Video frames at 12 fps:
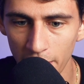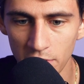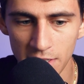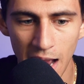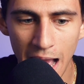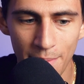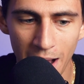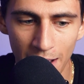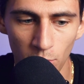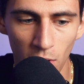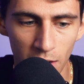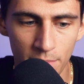Every time
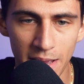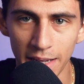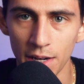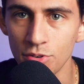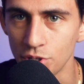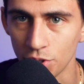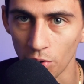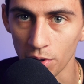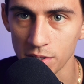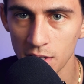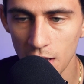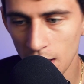I want to make a Notion
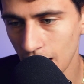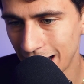course,